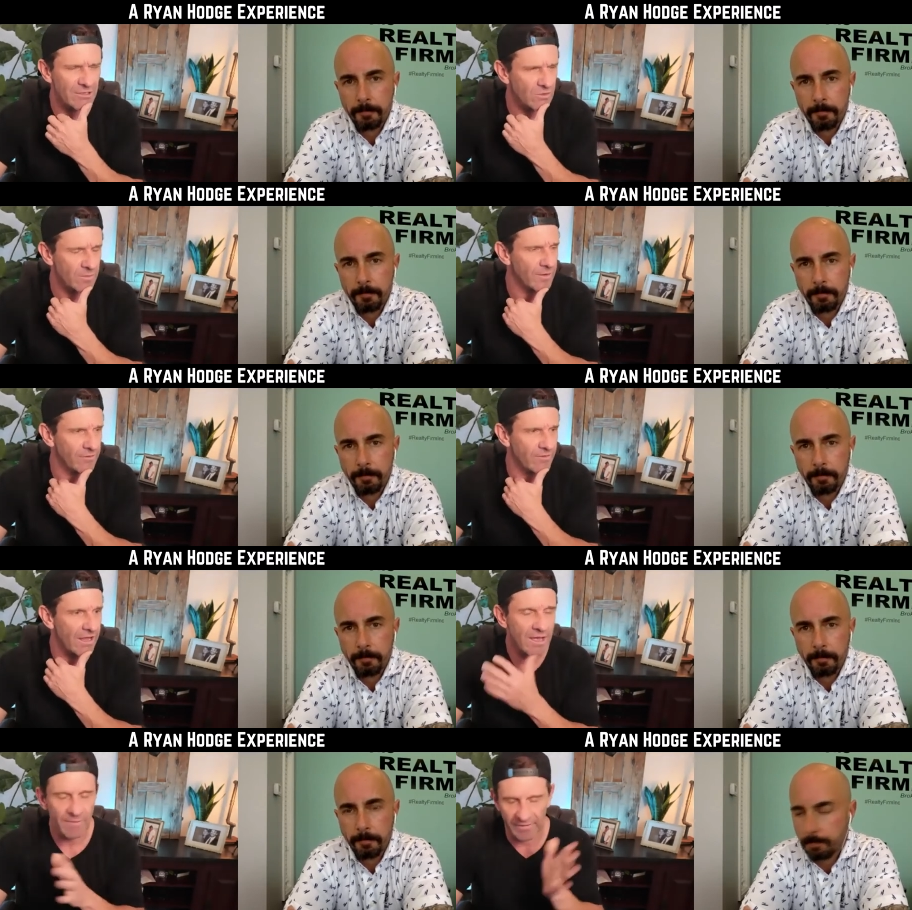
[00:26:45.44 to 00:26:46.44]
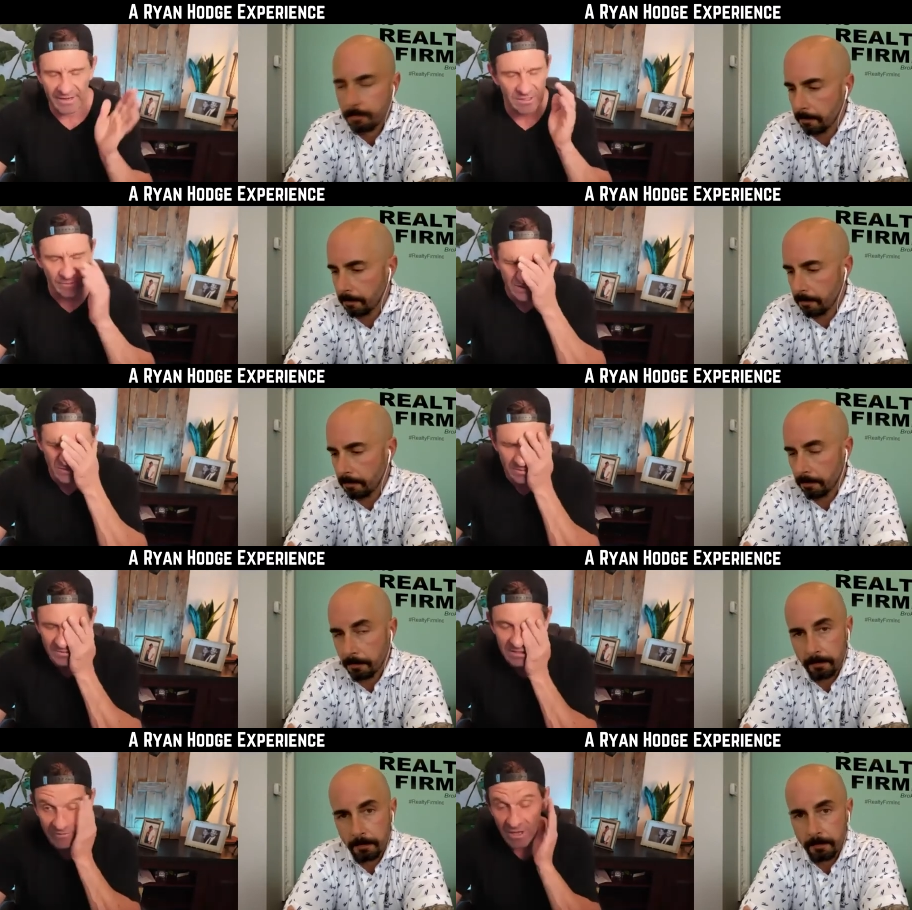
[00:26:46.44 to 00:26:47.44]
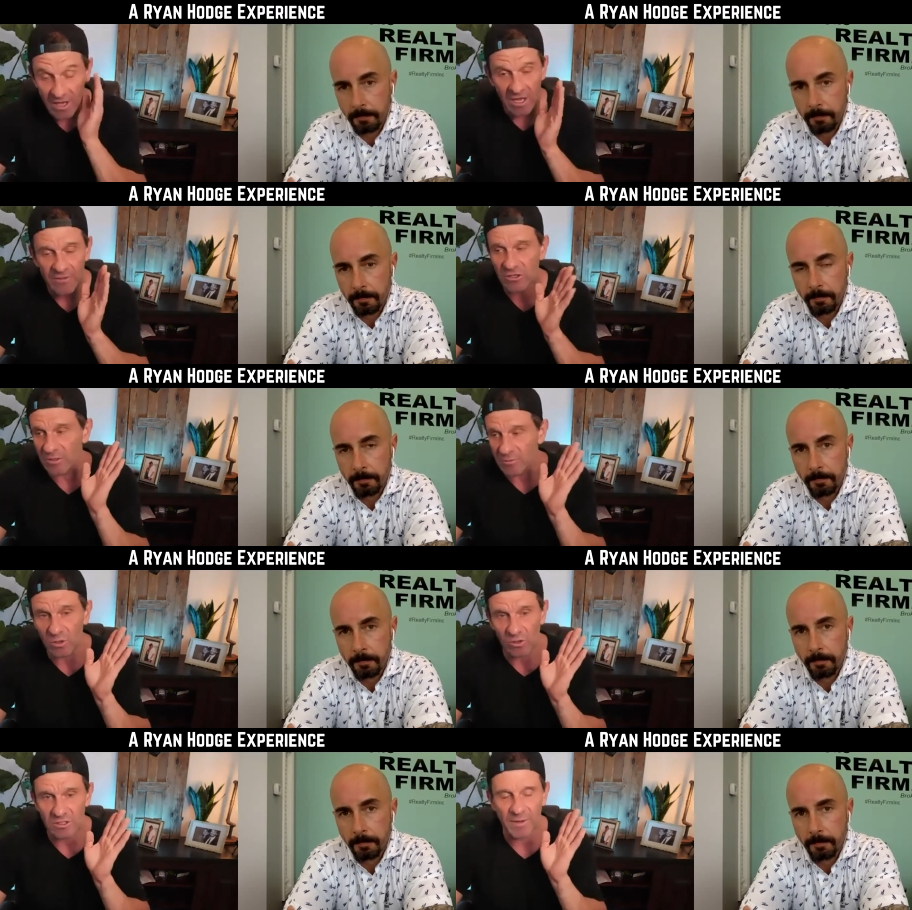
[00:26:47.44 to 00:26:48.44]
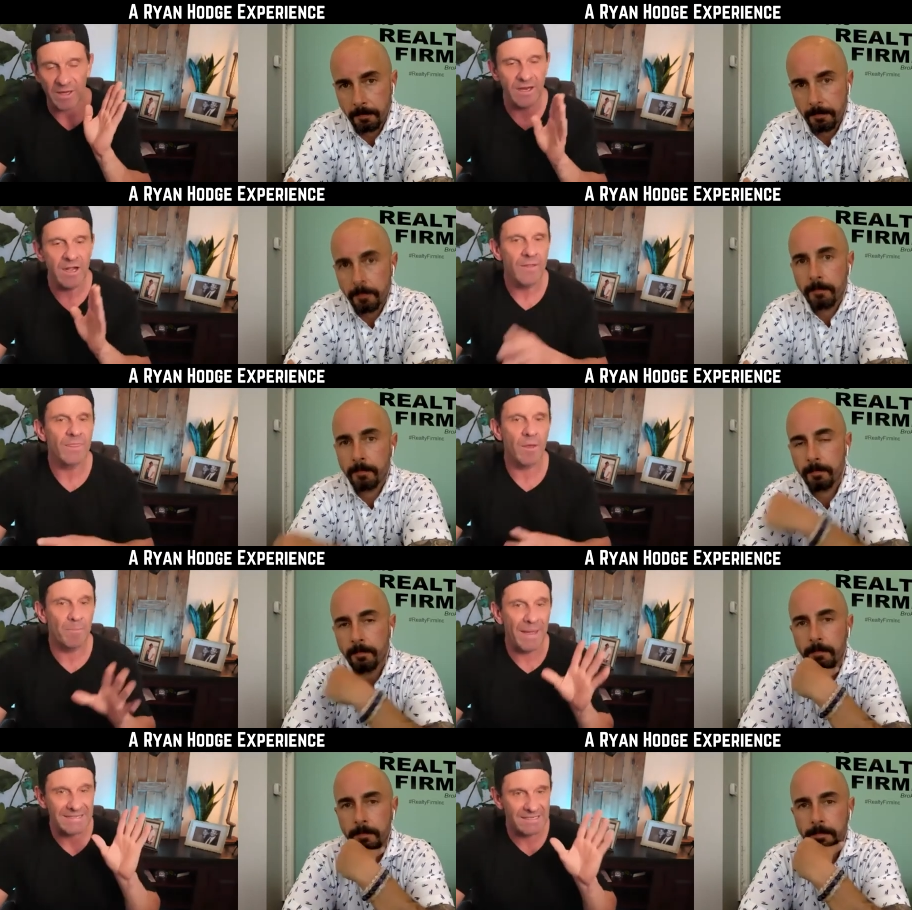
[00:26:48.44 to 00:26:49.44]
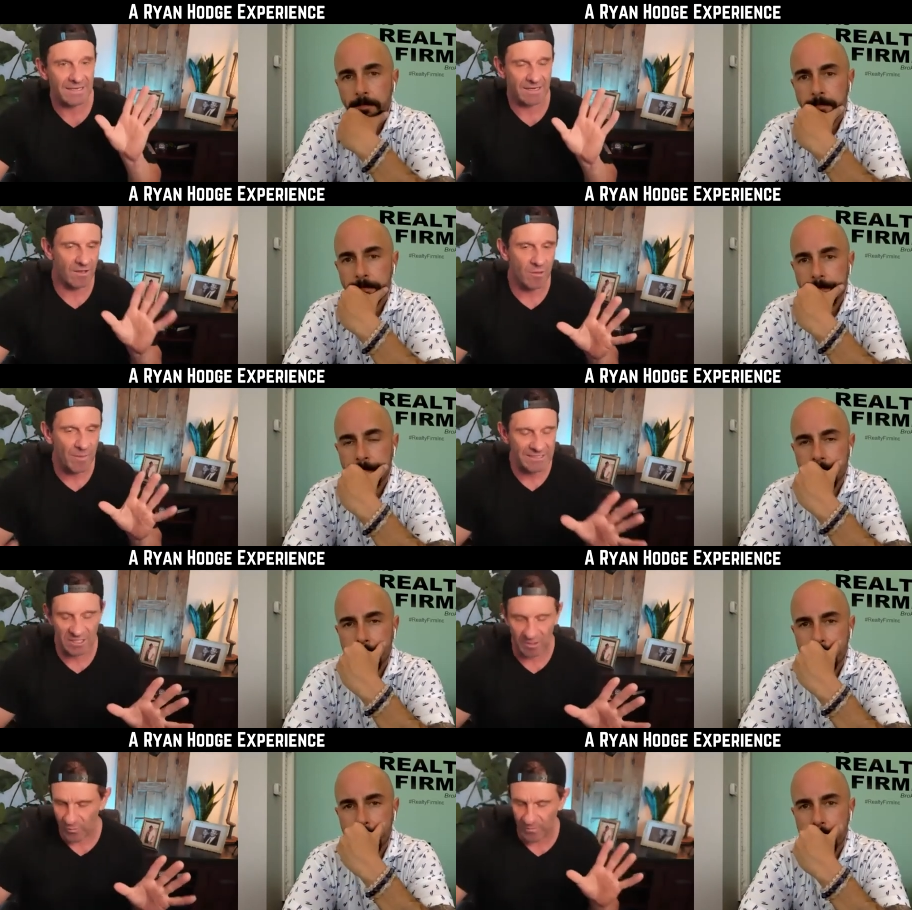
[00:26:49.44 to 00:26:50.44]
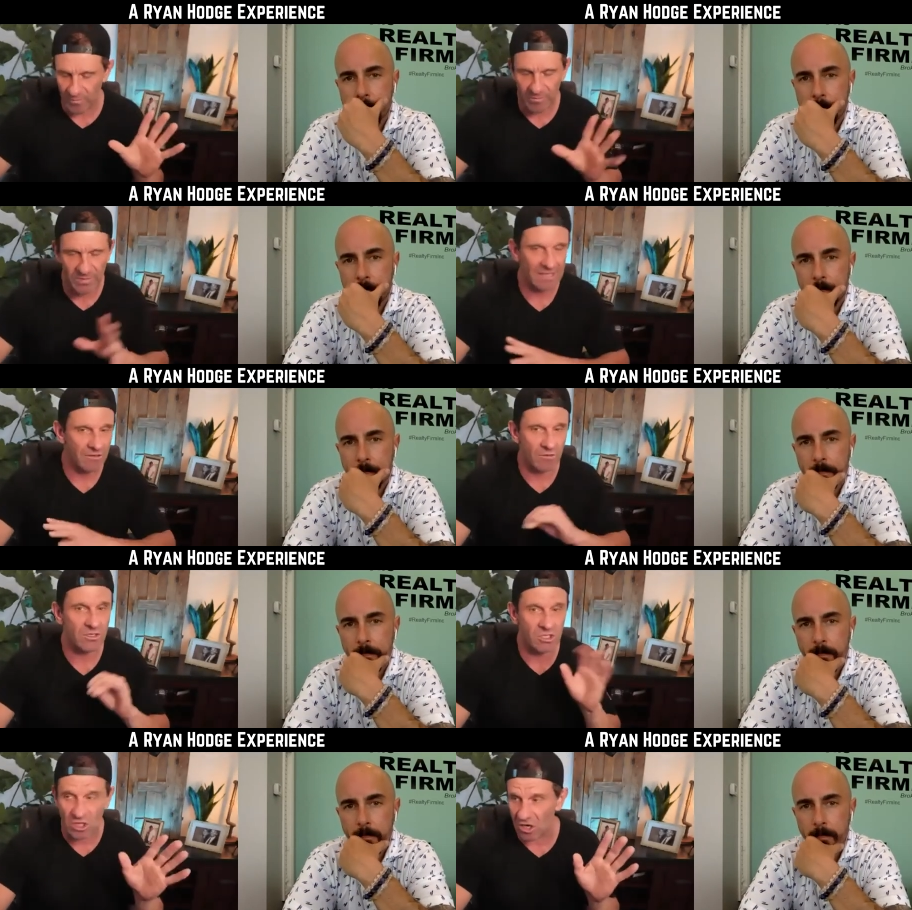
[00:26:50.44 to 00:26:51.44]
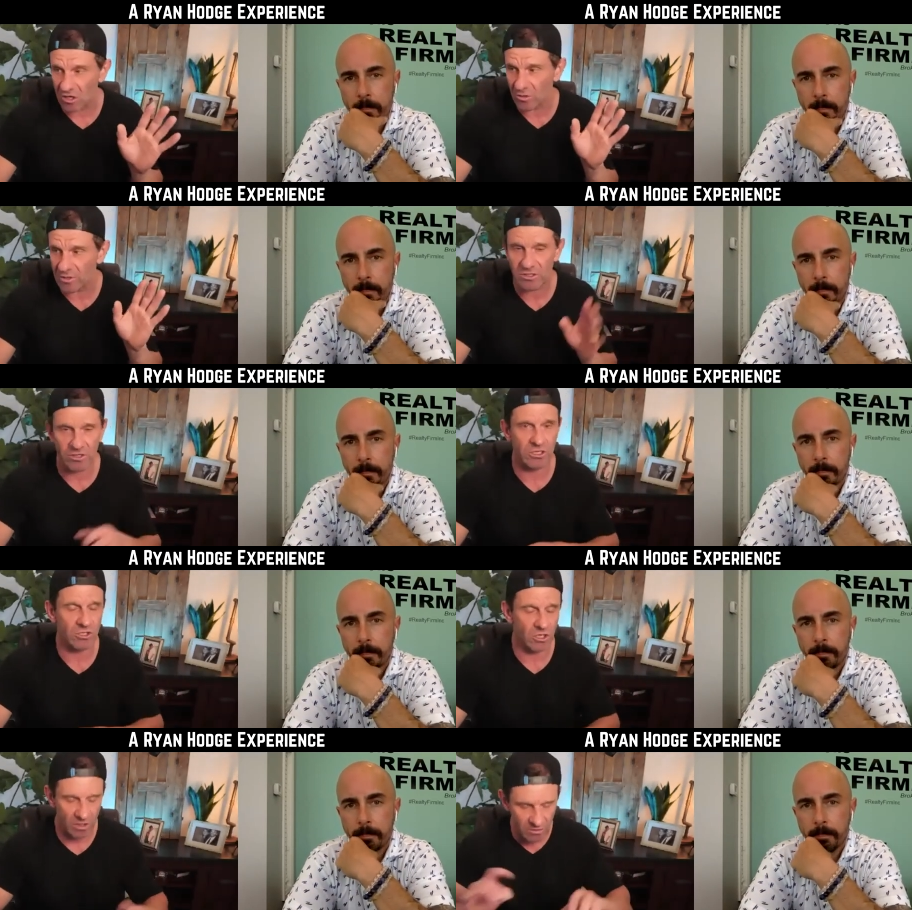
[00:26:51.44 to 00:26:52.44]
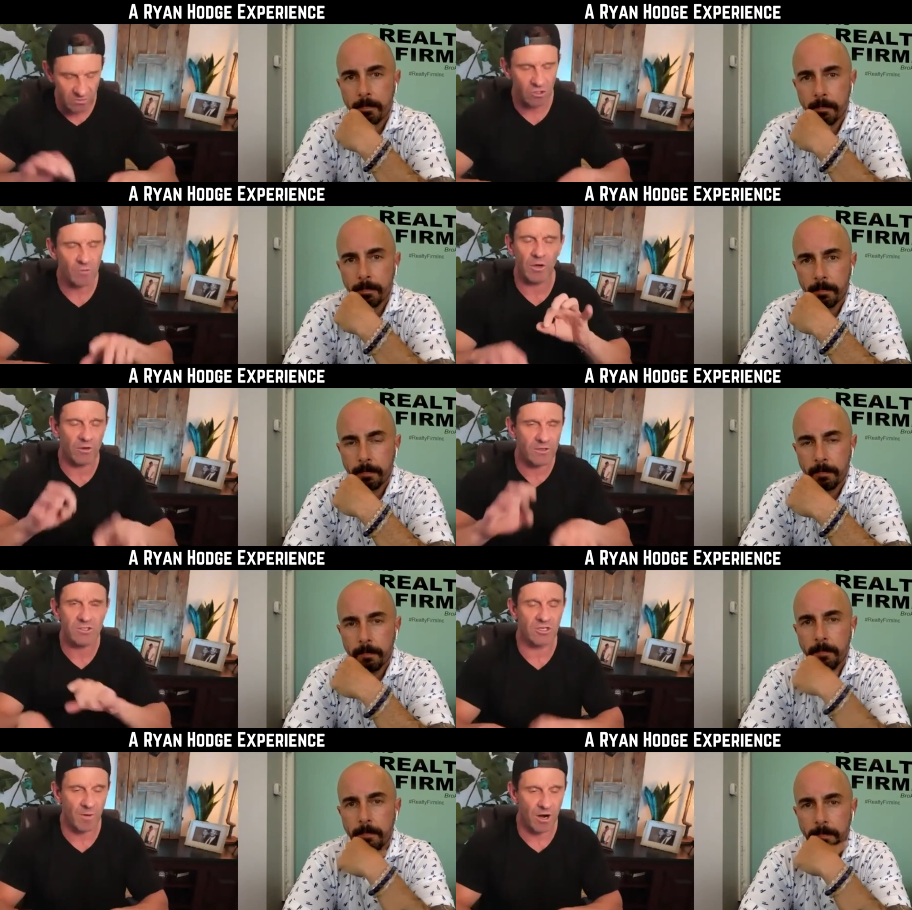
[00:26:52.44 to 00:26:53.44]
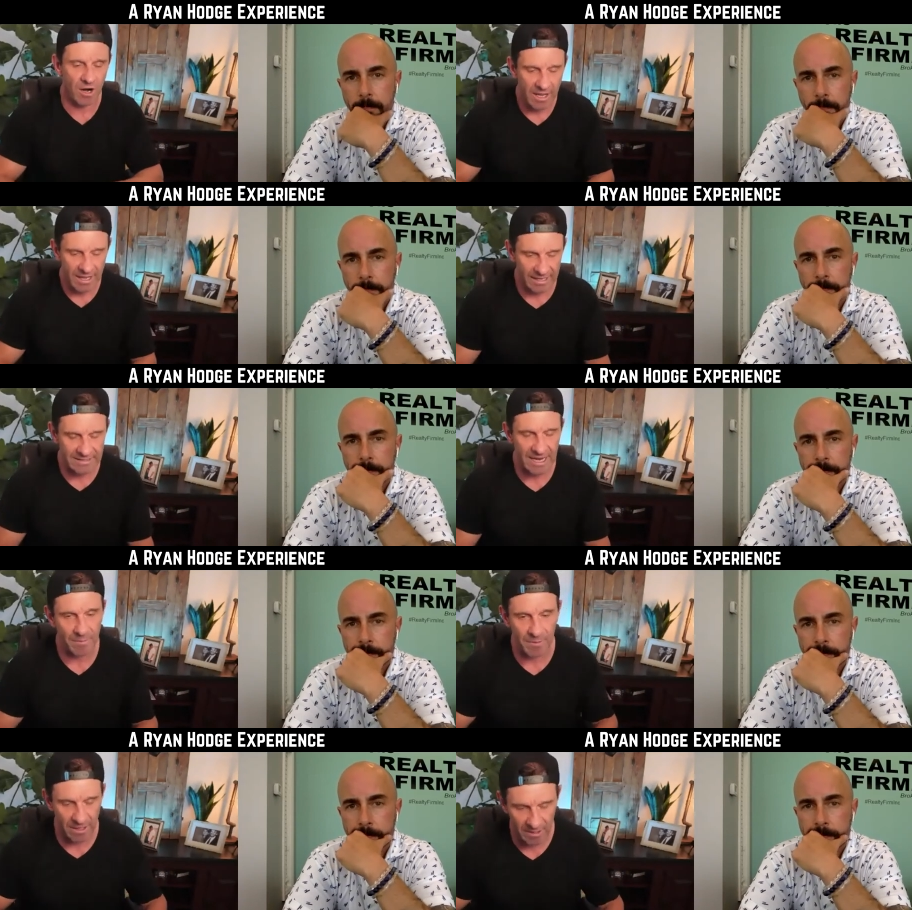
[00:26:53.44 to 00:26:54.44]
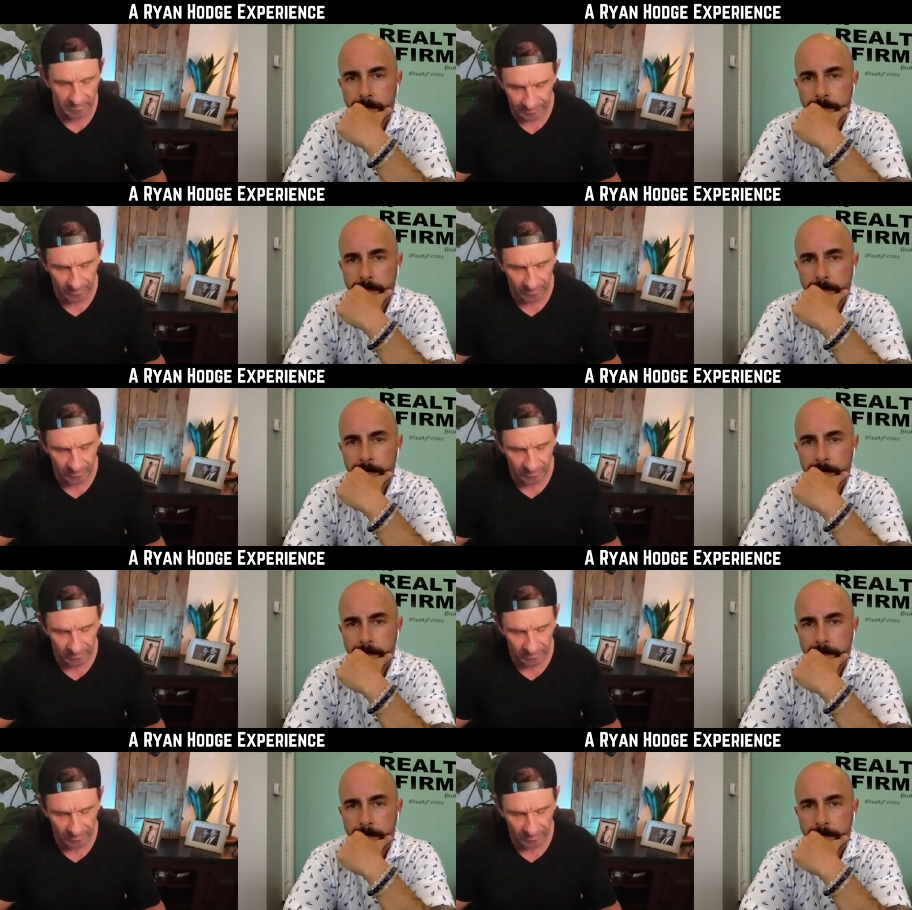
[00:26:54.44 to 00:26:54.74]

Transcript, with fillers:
Speaker 1: you a bit, if not, but I got some links for some stuff. There's some tools, but the basic the basic thing you do to start doing a search is you go to YouTube, go to the search bar, and type in